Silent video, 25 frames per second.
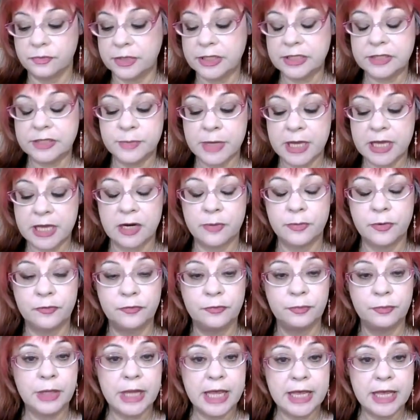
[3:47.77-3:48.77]
is made up
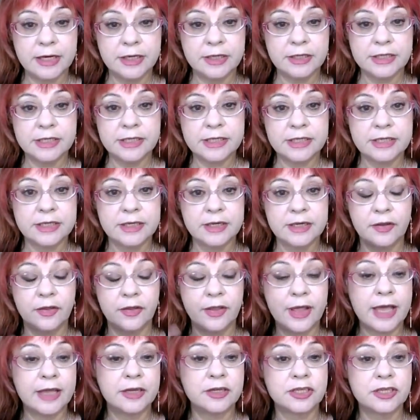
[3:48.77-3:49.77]
of planets
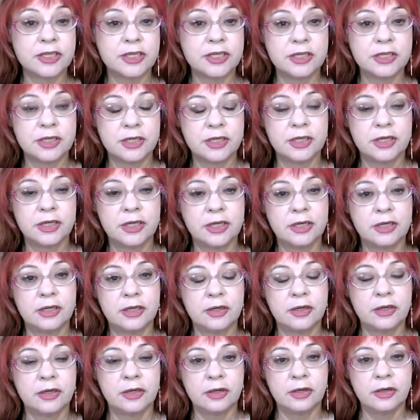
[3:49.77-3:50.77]
that
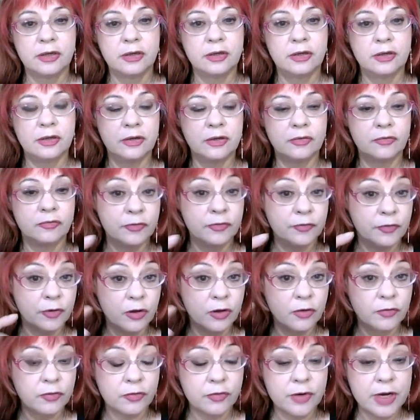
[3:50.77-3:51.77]

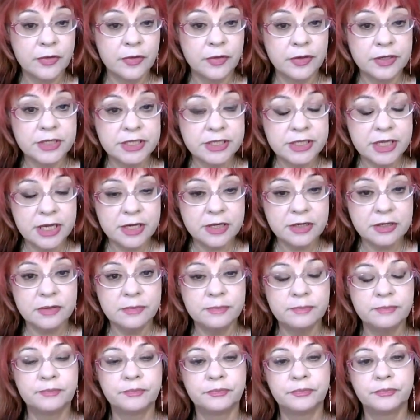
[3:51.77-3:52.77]
revolve around the
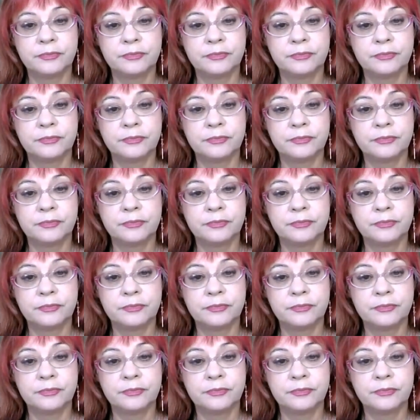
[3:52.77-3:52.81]
sun.